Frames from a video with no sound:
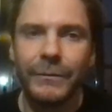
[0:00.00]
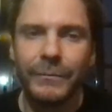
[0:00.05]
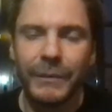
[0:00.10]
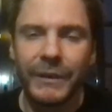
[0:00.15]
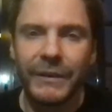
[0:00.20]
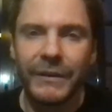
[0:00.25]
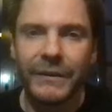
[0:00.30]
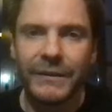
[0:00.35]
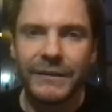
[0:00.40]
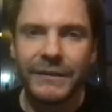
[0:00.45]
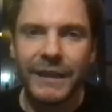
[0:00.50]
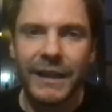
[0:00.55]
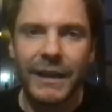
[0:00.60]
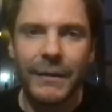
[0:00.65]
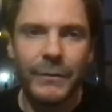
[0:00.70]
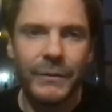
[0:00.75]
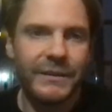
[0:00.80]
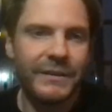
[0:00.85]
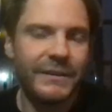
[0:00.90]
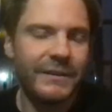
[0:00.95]
because I
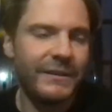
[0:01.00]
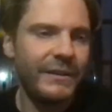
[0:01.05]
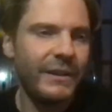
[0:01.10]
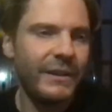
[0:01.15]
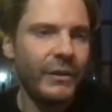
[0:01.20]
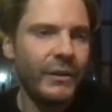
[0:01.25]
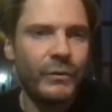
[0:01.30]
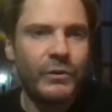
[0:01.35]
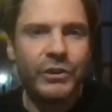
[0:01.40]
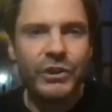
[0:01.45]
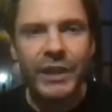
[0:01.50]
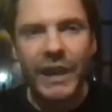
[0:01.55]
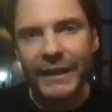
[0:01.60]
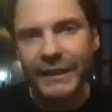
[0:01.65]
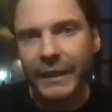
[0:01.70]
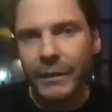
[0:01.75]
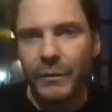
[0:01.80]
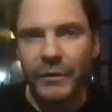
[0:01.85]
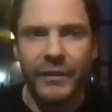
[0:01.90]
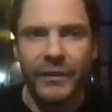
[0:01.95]
was,
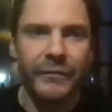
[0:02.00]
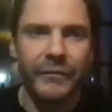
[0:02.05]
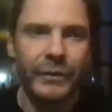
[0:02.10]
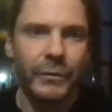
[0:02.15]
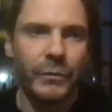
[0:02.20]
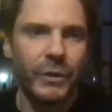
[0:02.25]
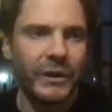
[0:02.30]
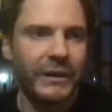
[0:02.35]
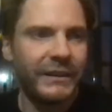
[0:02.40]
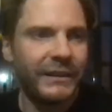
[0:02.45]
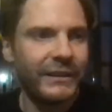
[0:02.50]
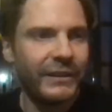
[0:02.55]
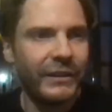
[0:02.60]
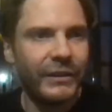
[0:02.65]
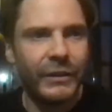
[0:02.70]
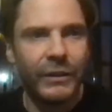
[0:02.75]
chatting with everyone,